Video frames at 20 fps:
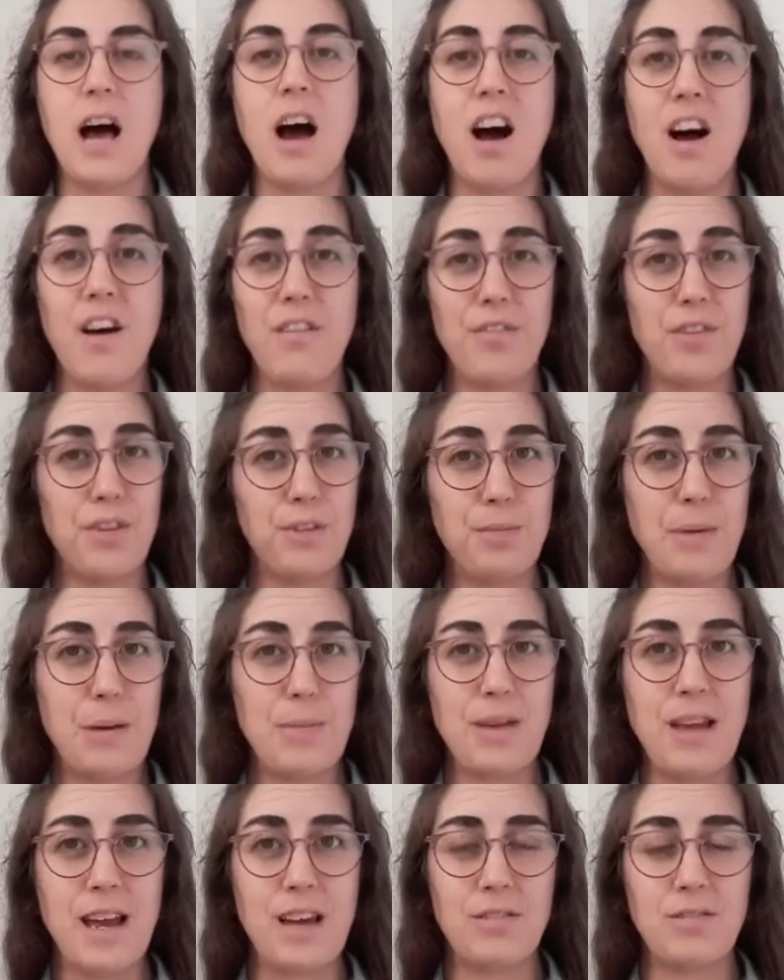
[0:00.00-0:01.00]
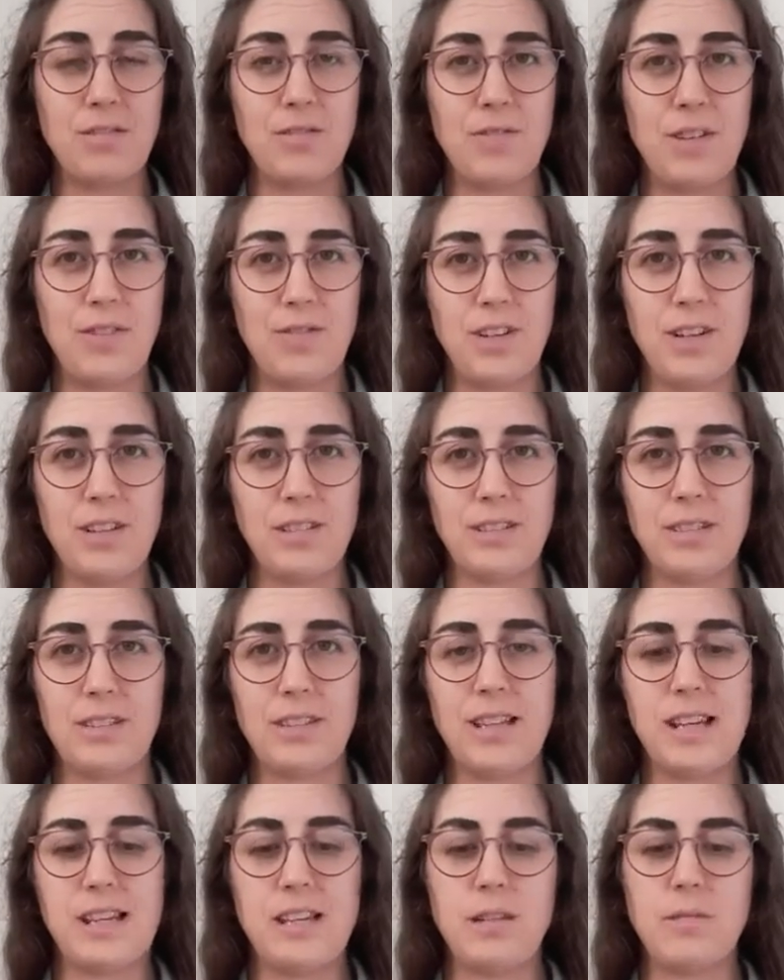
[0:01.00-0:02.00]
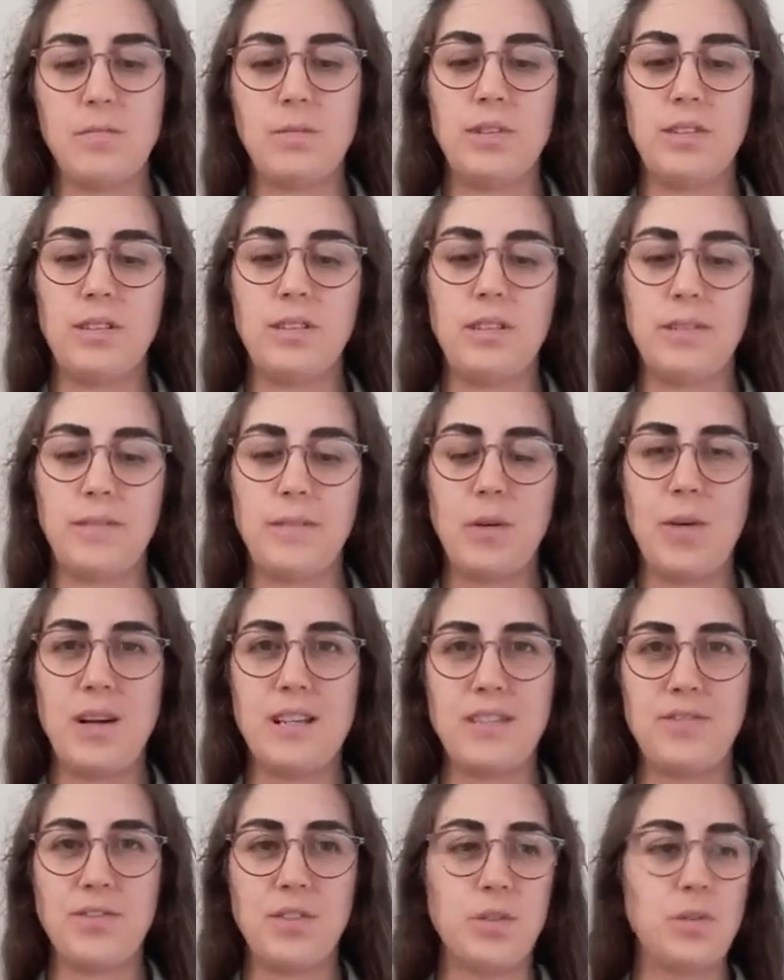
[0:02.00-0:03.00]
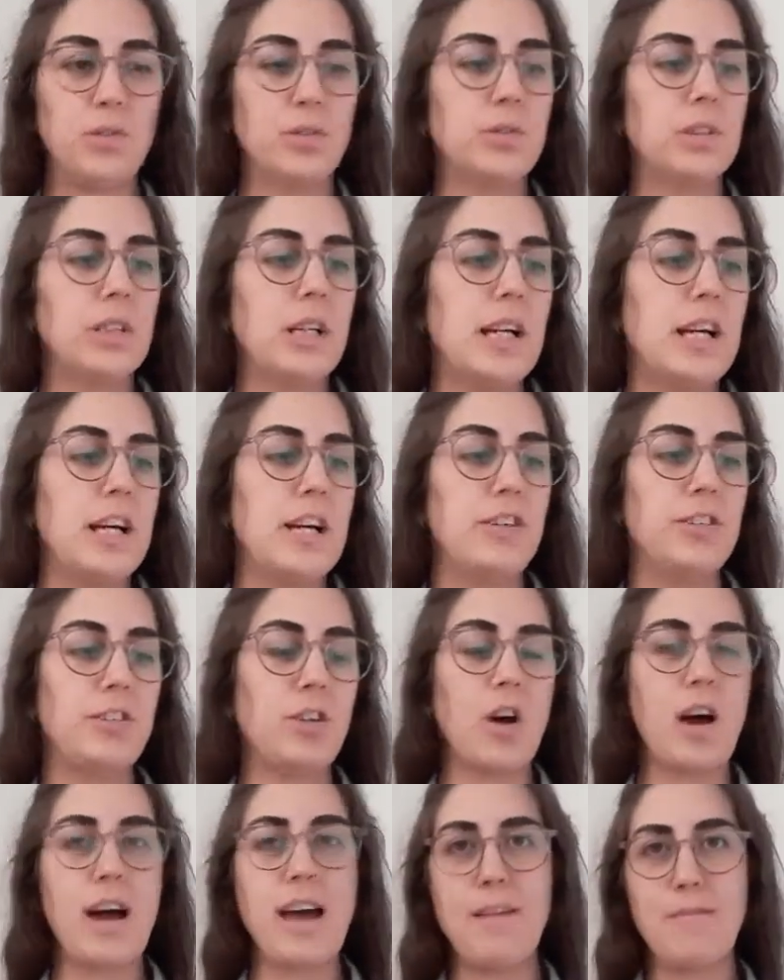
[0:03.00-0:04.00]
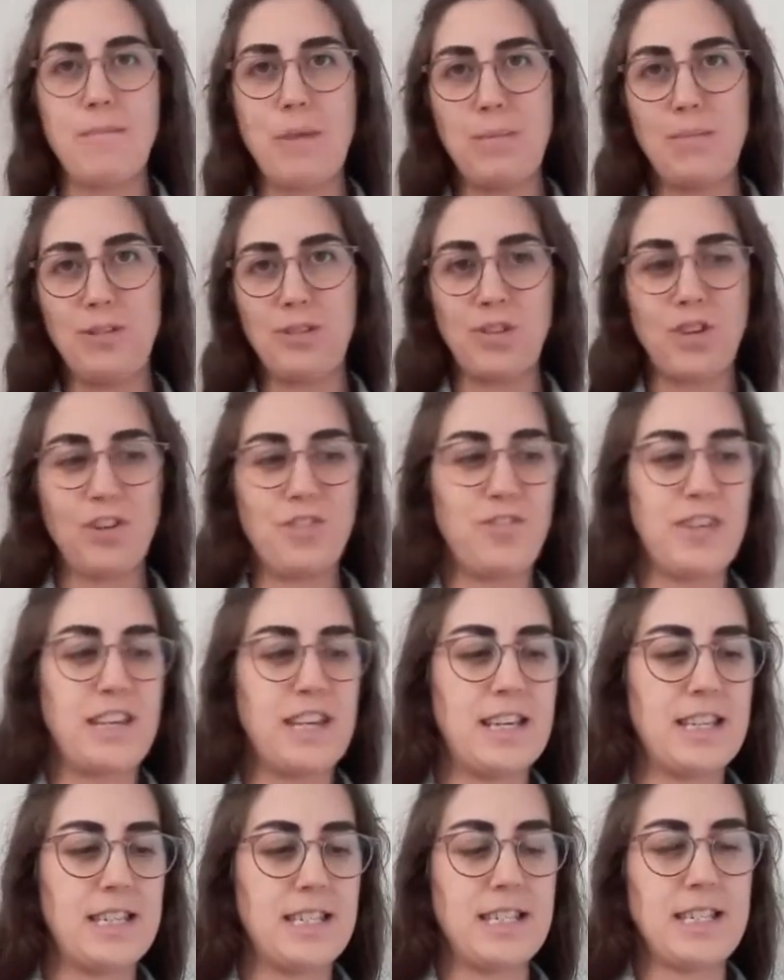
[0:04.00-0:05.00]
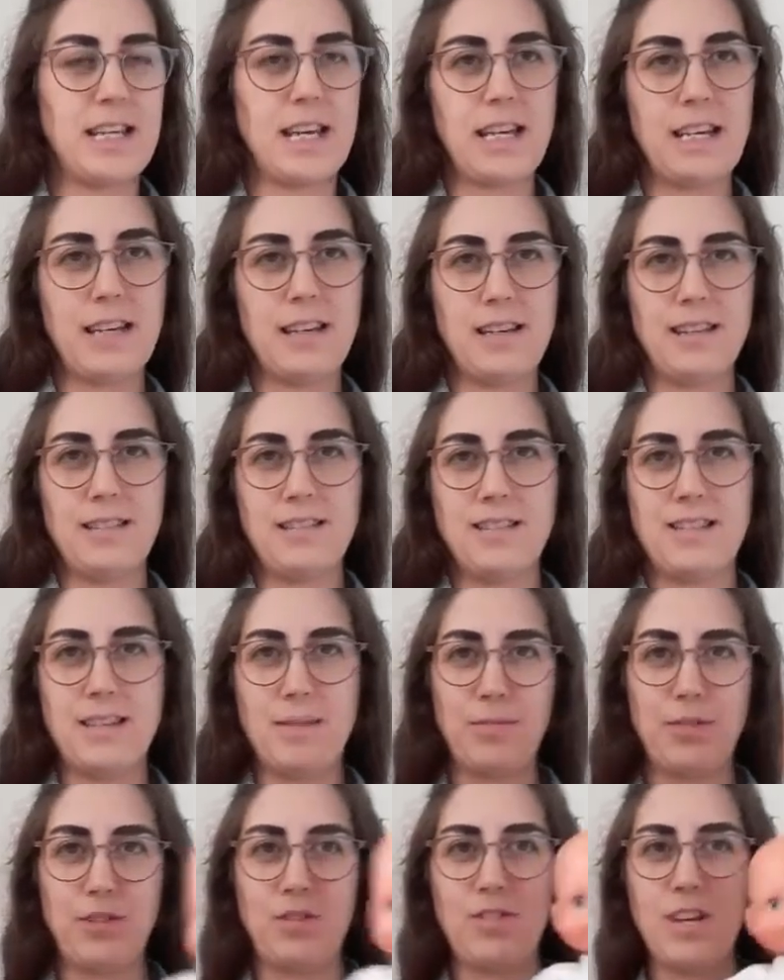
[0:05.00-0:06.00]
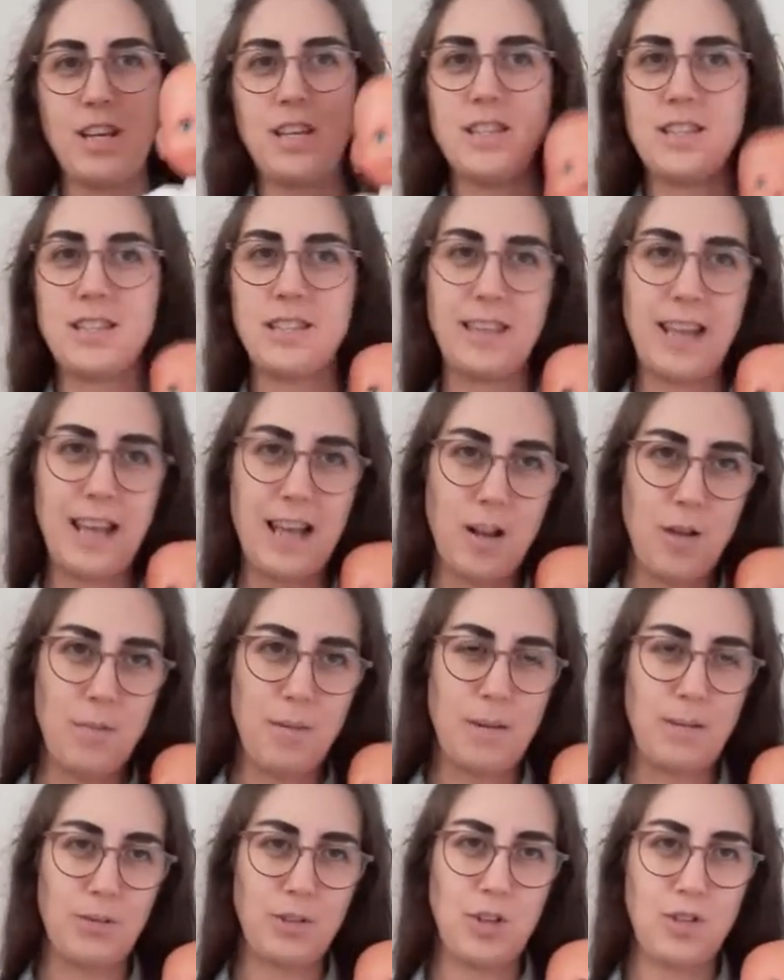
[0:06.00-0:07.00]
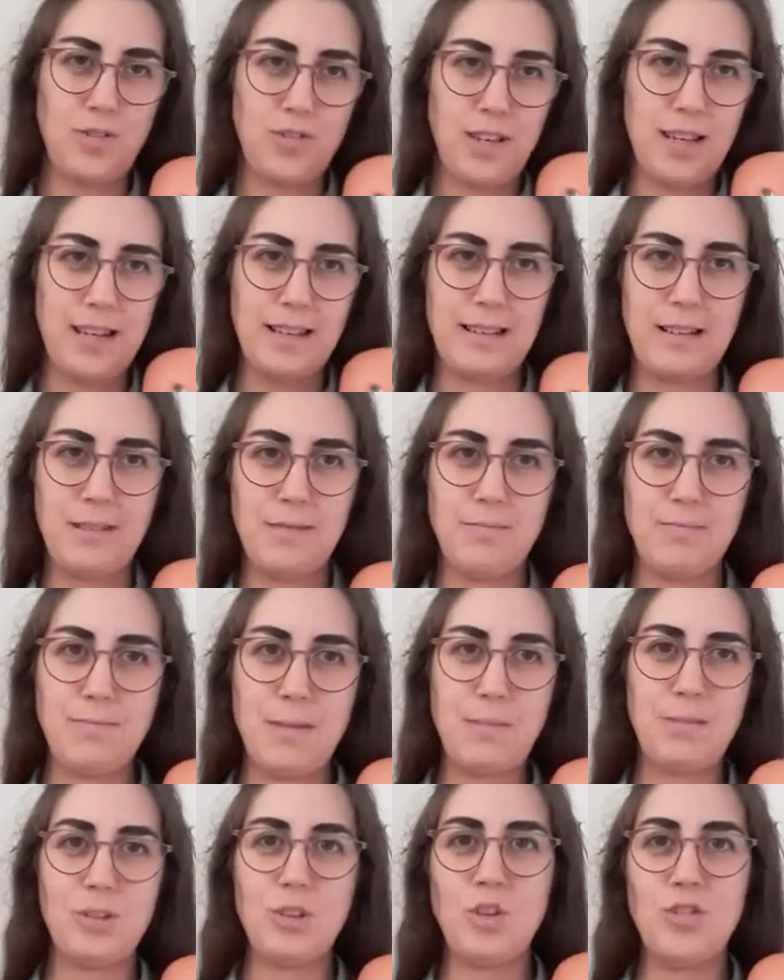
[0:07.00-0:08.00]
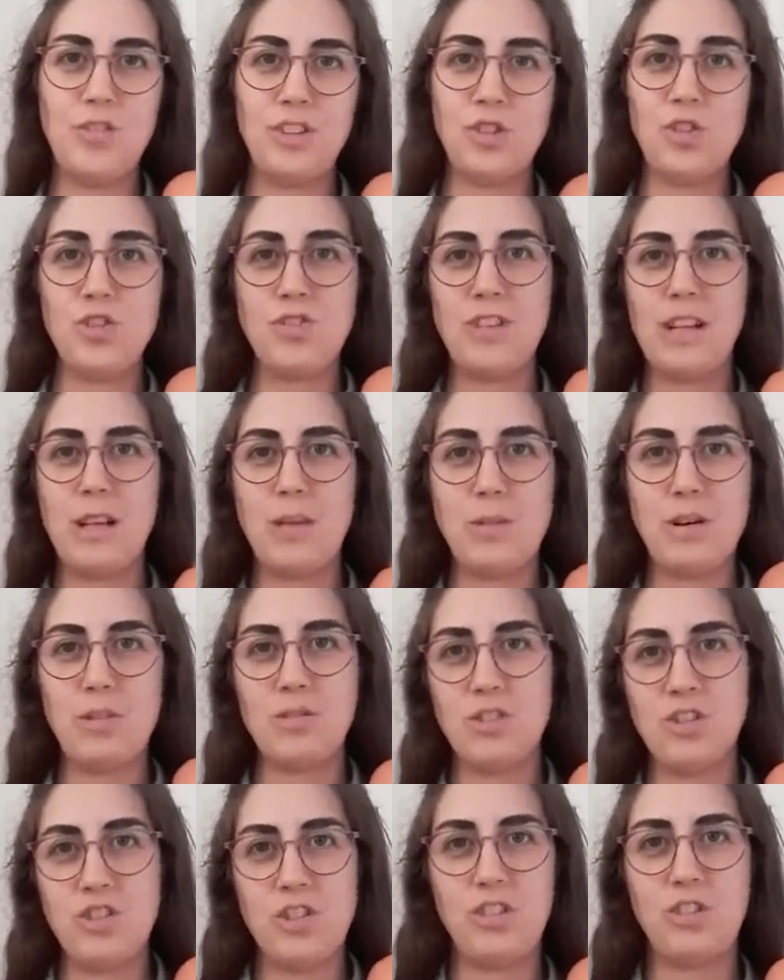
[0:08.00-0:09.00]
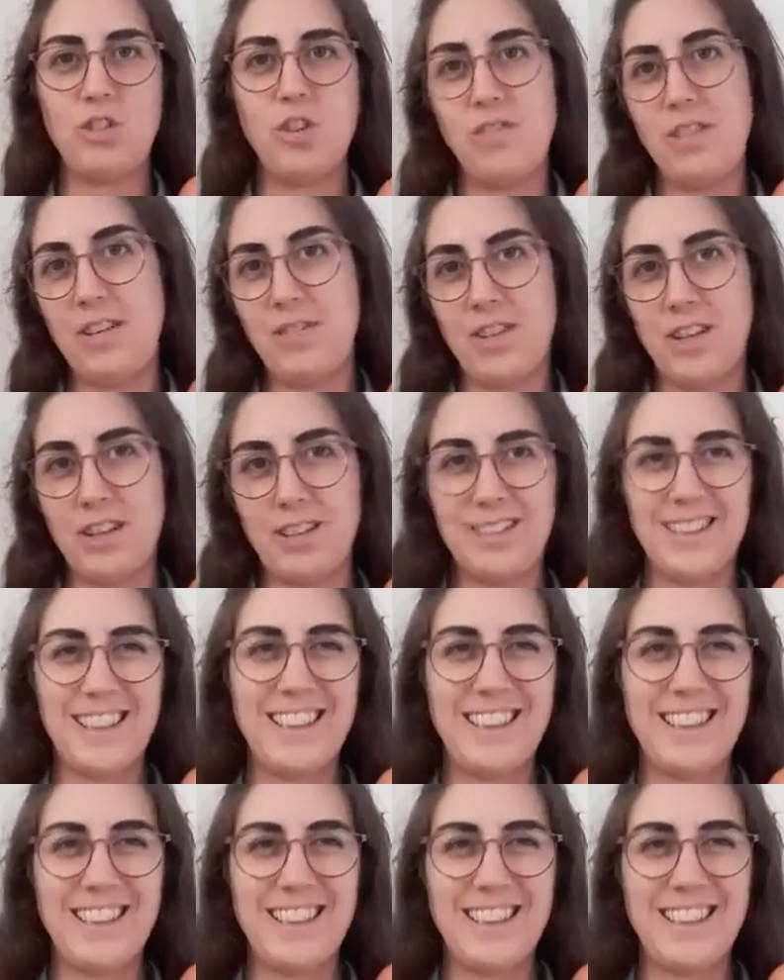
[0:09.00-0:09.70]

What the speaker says: Our first baby had reflux and it was quite difficult. So I have baby Sophie here today to demonstrate. Say hello, baby Sophie. No, baby Sophie's not feeling well because she's got reflux.